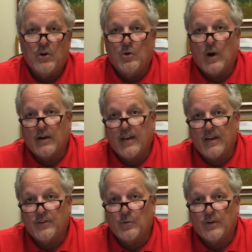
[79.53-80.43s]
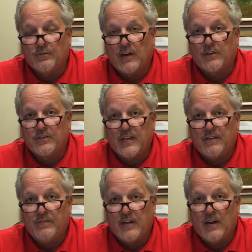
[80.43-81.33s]
Well, I'll get it to our Director of
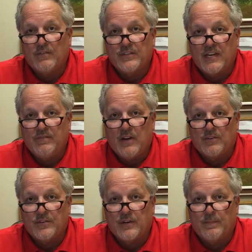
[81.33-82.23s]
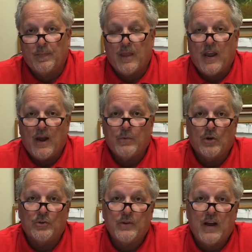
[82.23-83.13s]
Safety and Health, Steve Nelson. And we
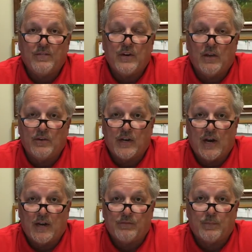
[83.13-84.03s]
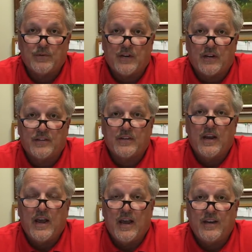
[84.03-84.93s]
also have another guy represent us,
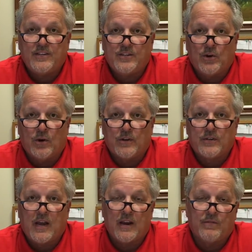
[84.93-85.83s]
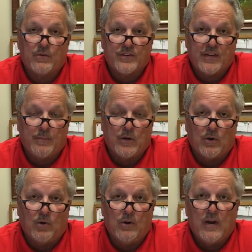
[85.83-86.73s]
Eddie Starks, out of our
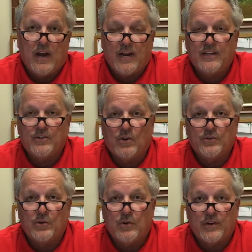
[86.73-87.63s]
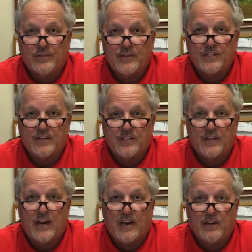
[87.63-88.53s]
Seminole, and he's also going to assist us
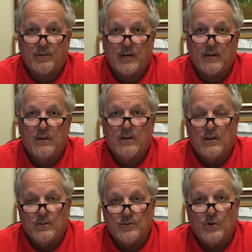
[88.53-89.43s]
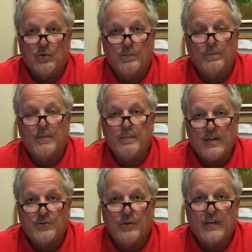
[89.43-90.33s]
in that area. So
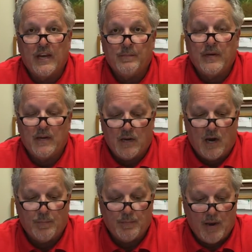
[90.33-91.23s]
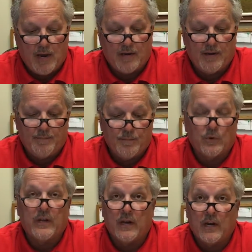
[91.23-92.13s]
make sure you get me a copy back,
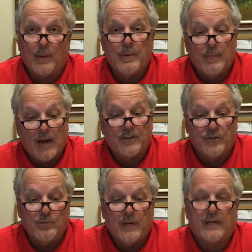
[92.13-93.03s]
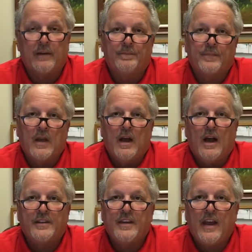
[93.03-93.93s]
or get a copy back to me.
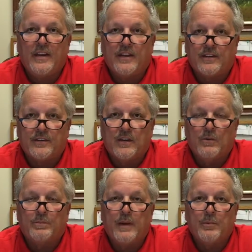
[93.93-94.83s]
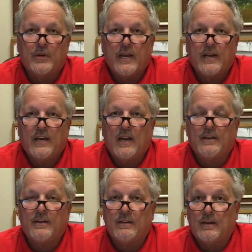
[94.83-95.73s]
Attendance. People are getting
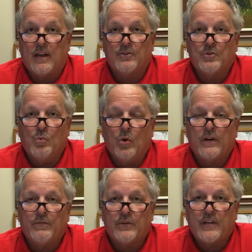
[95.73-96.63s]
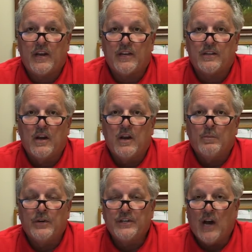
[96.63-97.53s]
letters of warning for attendance,
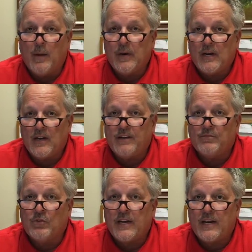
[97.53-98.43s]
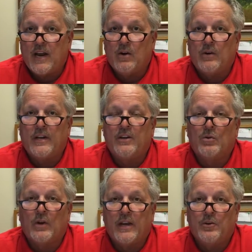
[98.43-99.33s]
predominantly right now in the
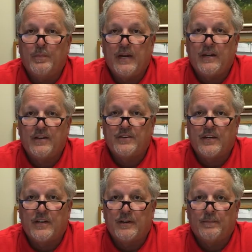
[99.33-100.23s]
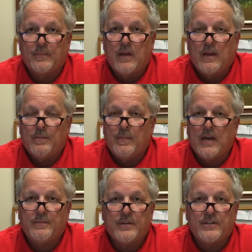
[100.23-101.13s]
Orlando PNDC.
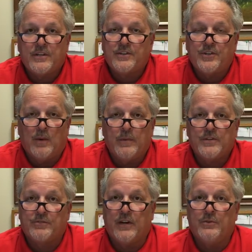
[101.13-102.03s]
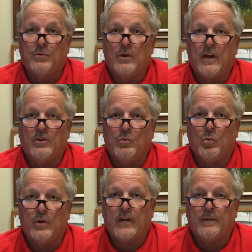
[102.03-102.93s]
Management's just jumping straight to a letter of
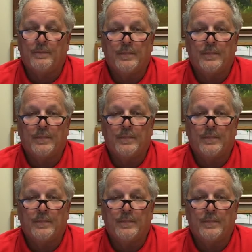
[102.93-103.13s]
warning.